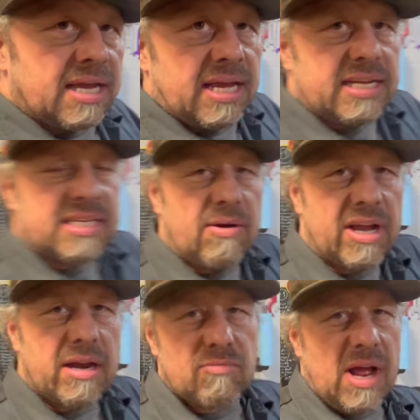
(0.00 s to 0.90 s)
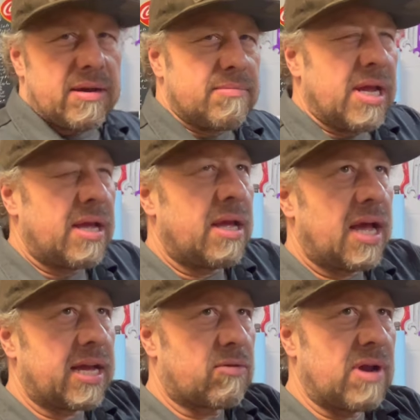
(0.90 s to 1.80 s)
is now I got to
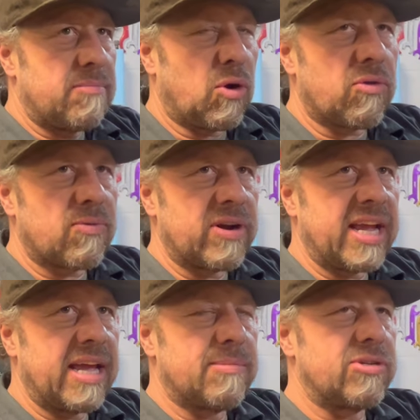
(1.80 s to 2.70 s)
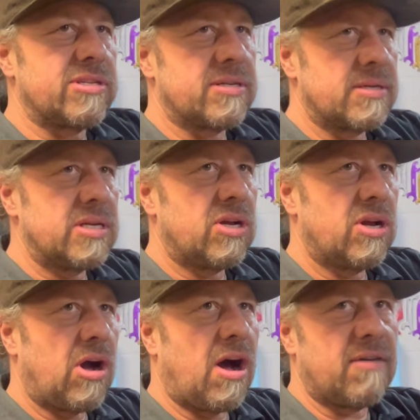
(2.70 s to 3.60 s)
run both rear cables
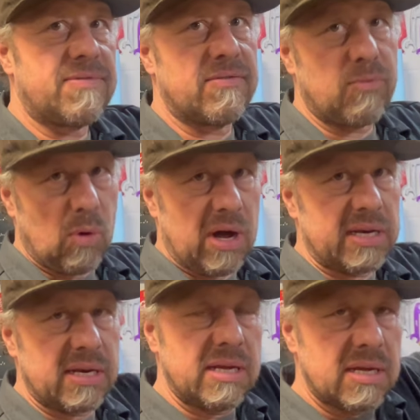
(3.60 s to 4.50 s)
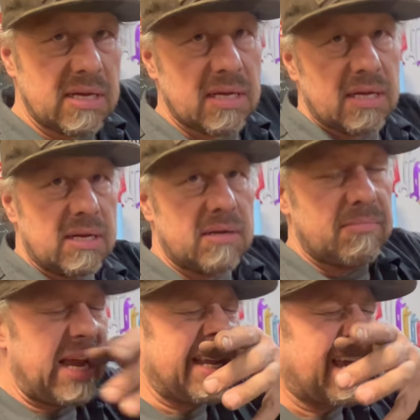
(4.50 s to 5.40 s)
off of one
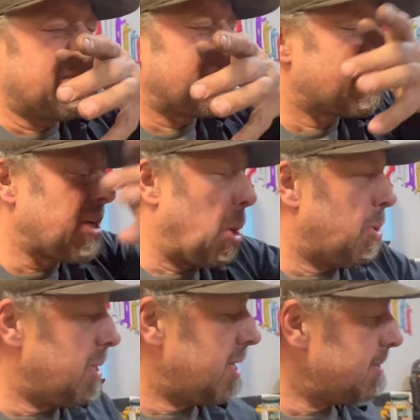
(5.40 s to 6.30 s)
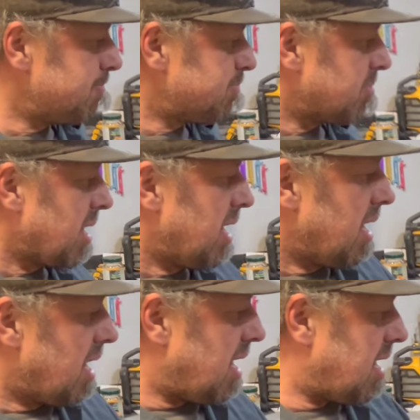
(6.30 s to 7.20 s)
main cable. So
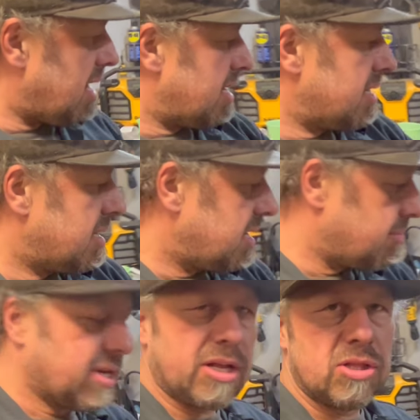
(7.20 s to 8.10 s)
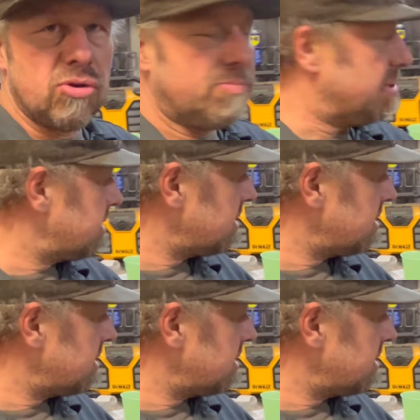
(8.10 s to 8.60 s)
I'm going to loop